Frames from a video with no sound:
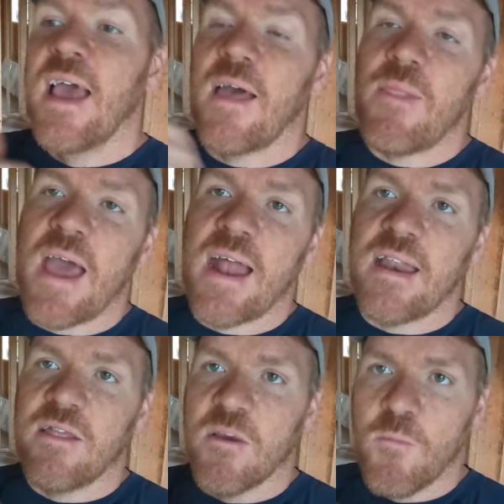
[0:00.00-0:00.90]
and
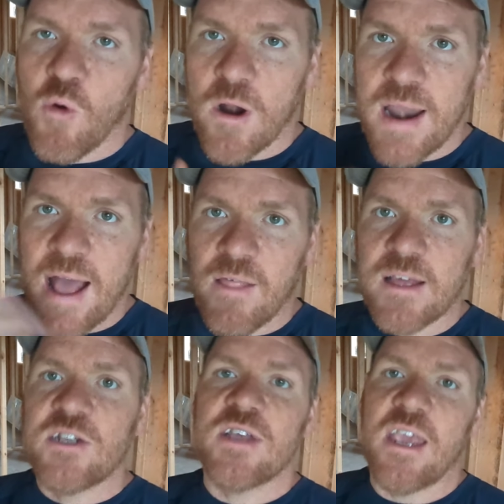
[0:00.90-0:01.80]
then the more
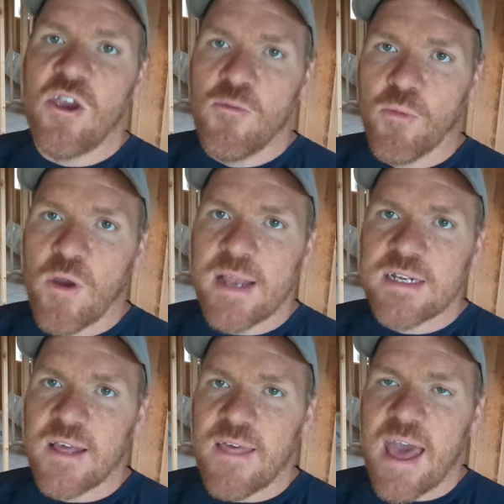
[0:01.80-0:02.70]
knowledge that you bring
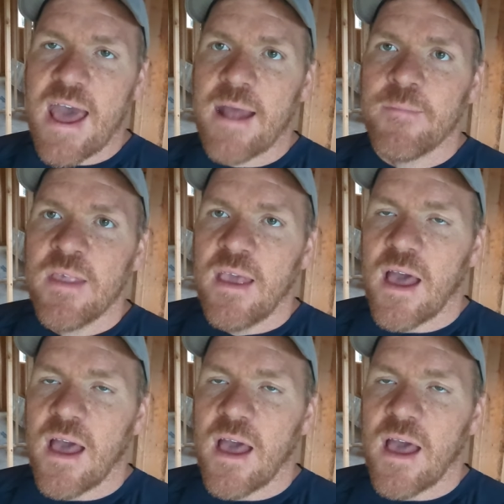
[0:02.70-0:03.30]
to that,